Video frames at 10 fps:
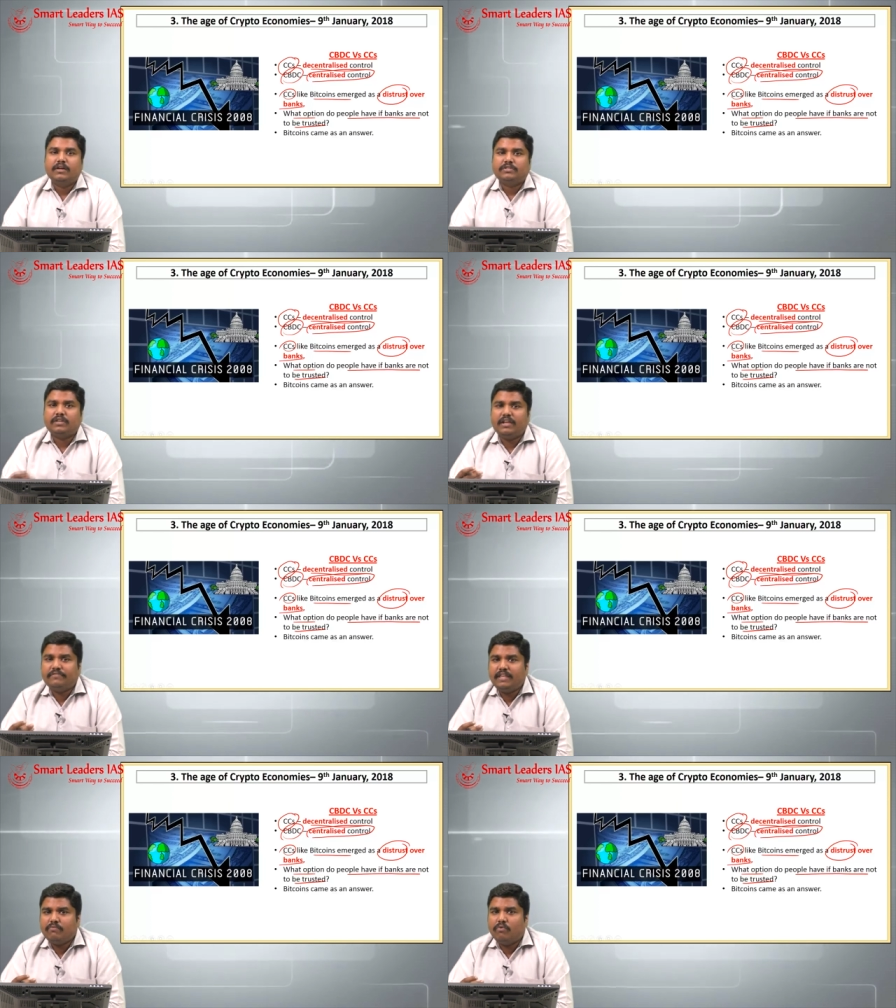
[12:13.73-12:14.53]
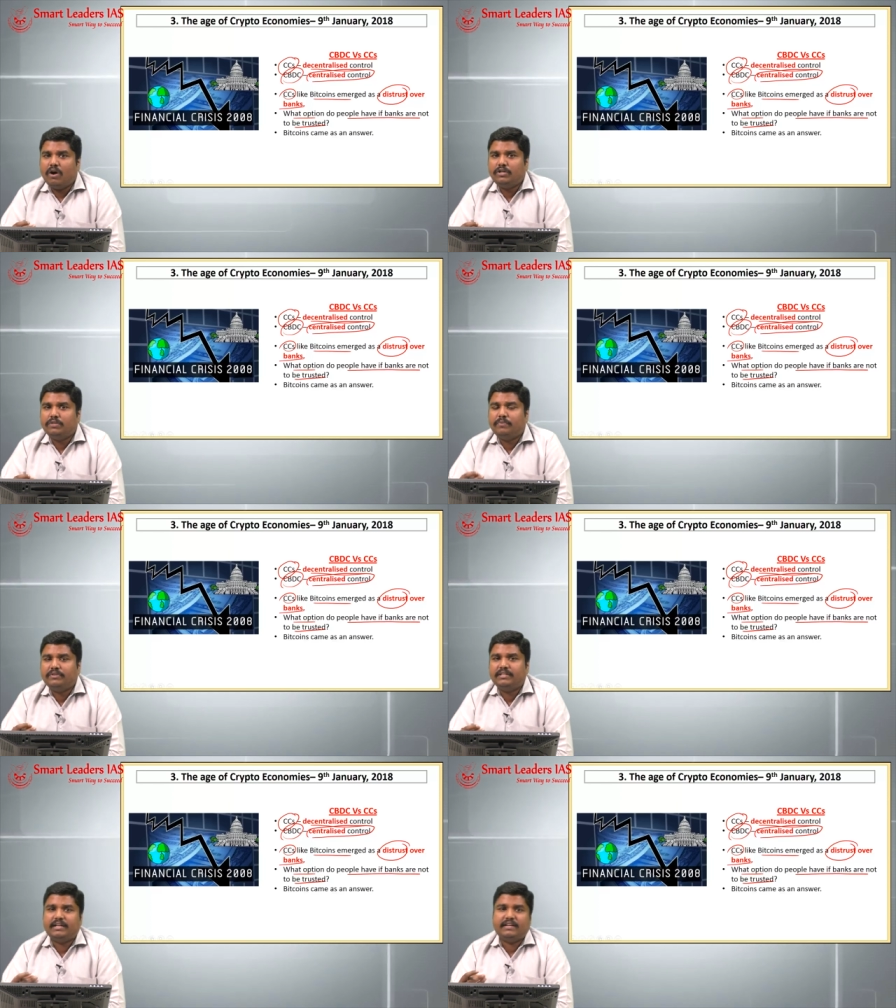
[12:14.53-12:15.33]
So if they want to
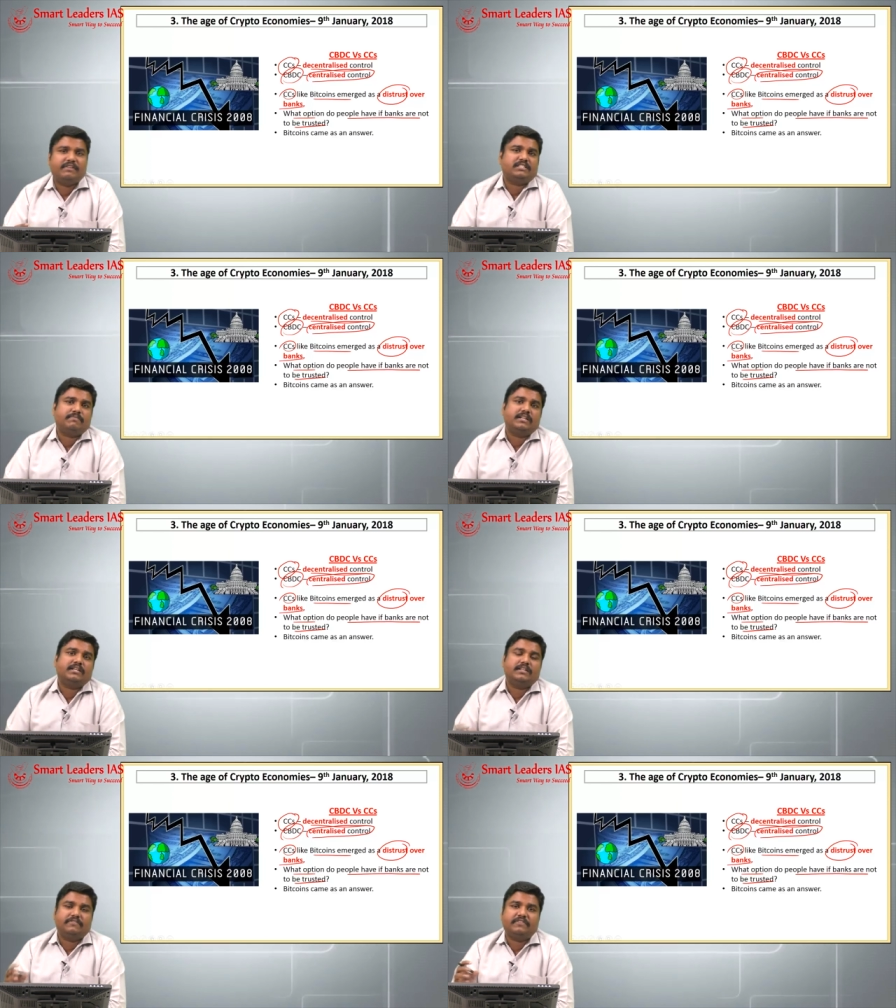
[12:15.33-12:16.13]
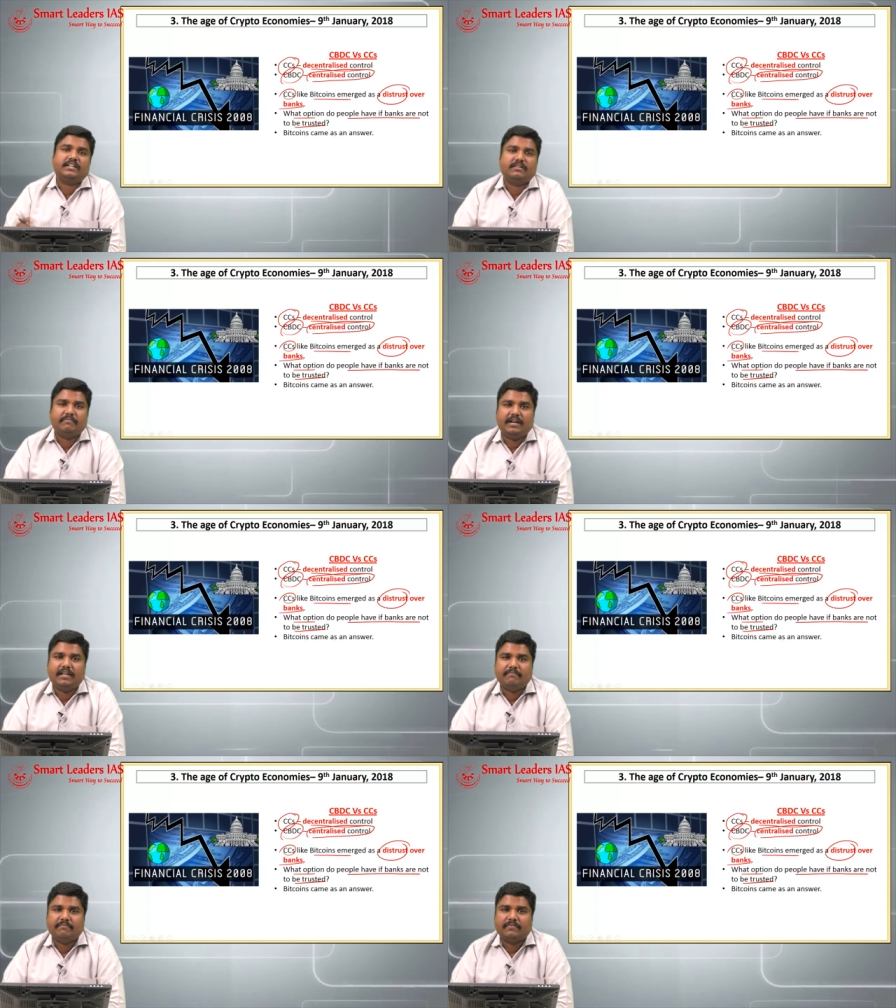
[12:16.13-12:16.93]
put their investment in a different
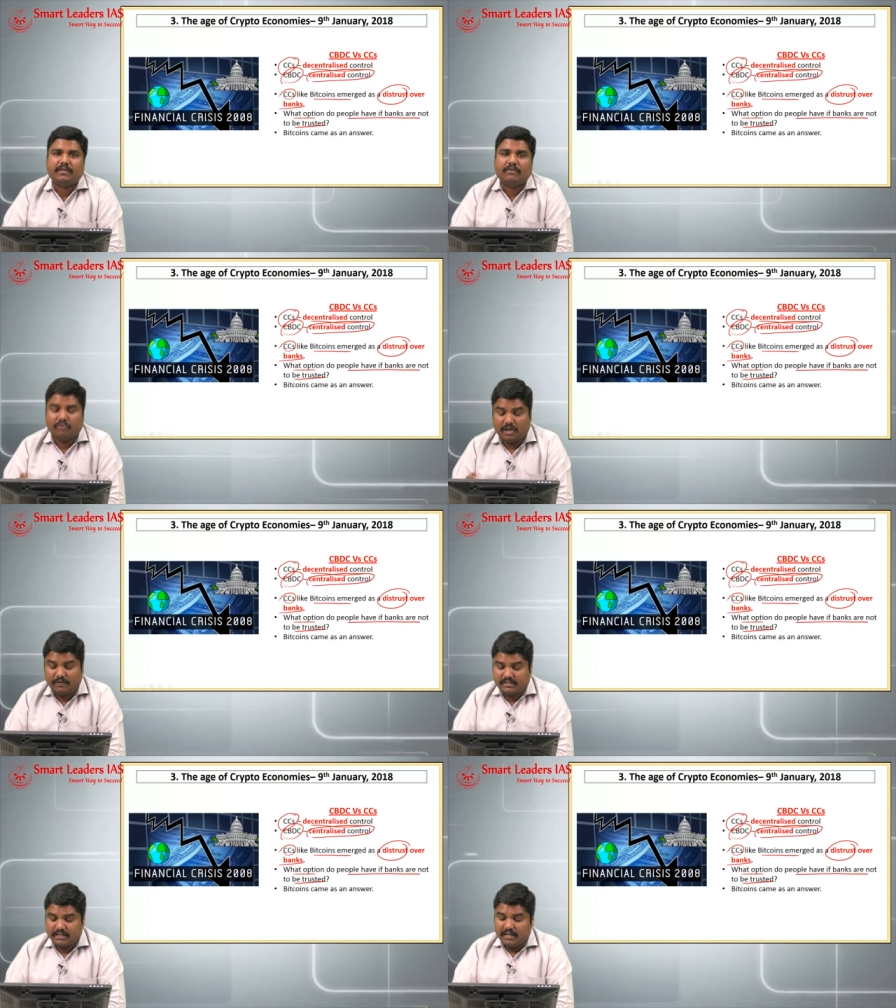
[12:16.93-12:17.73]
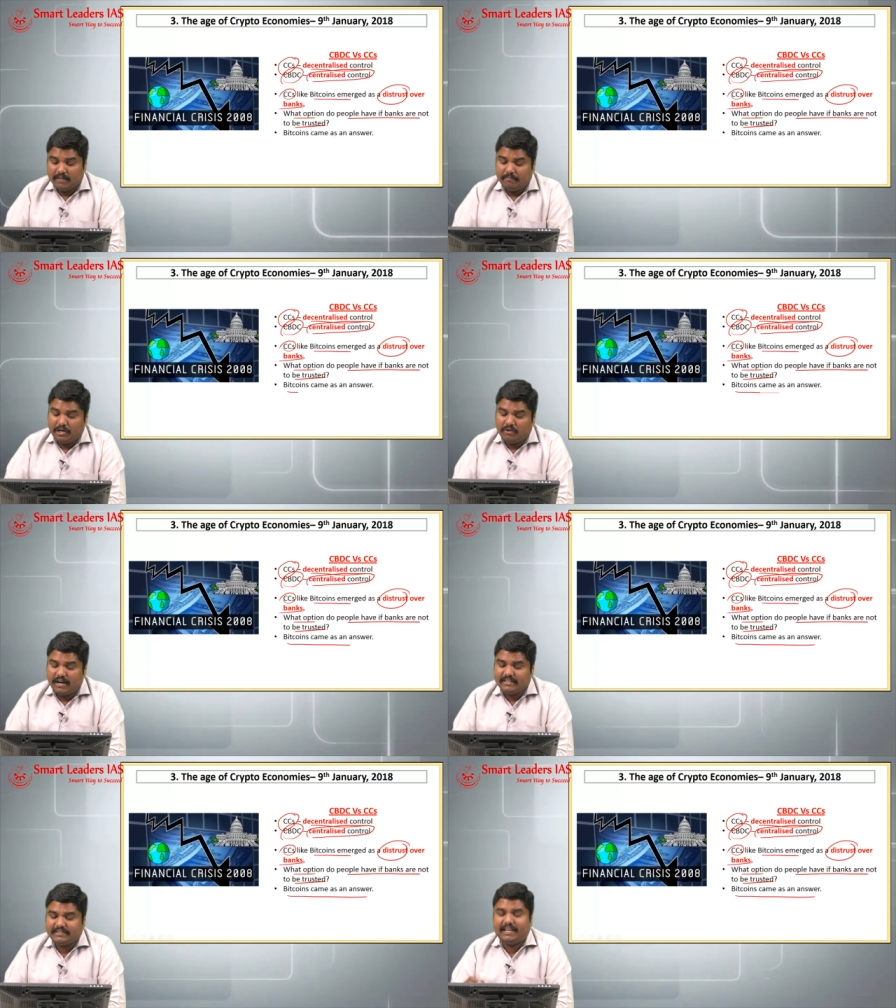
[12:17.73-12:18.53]
medium for which
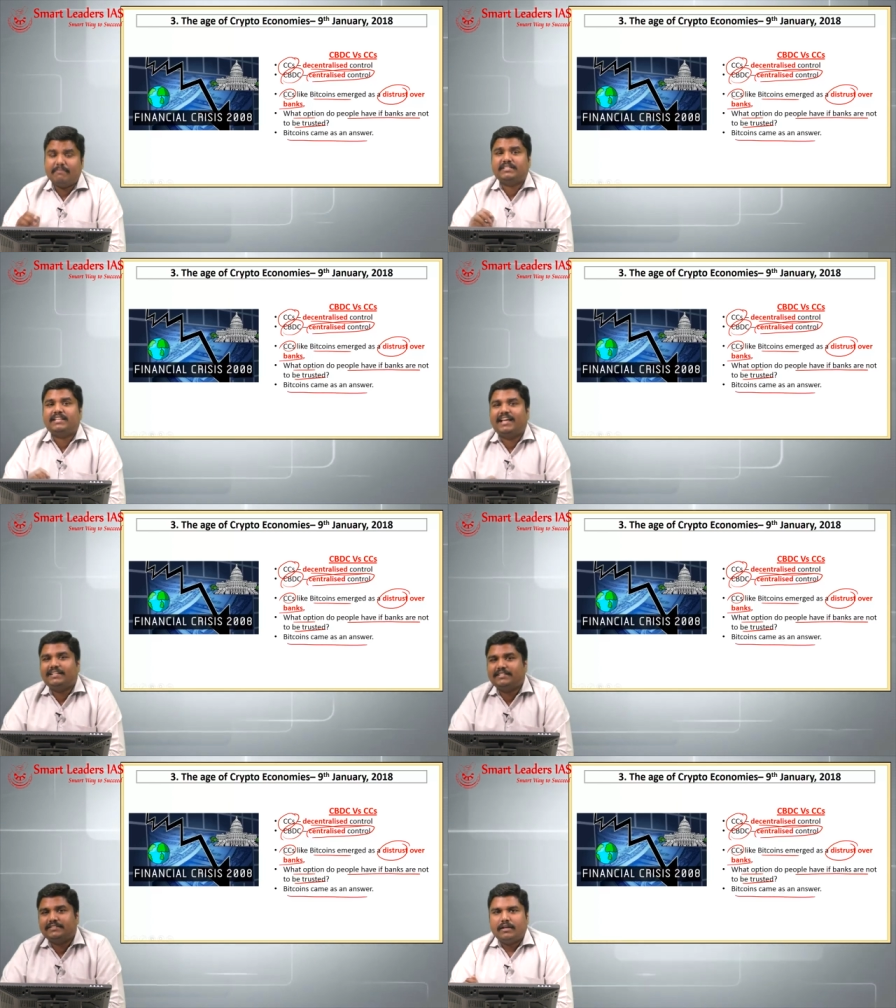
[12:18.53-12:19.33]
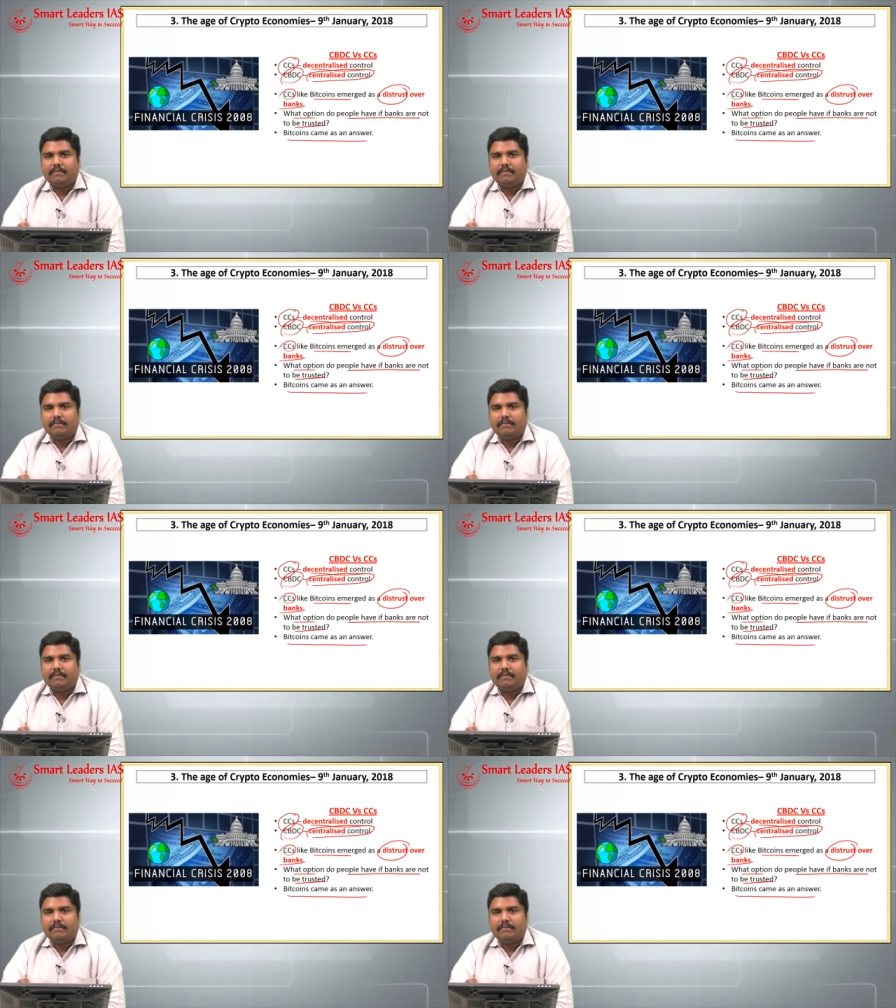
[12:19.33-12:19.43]
bitcoins came as an answer.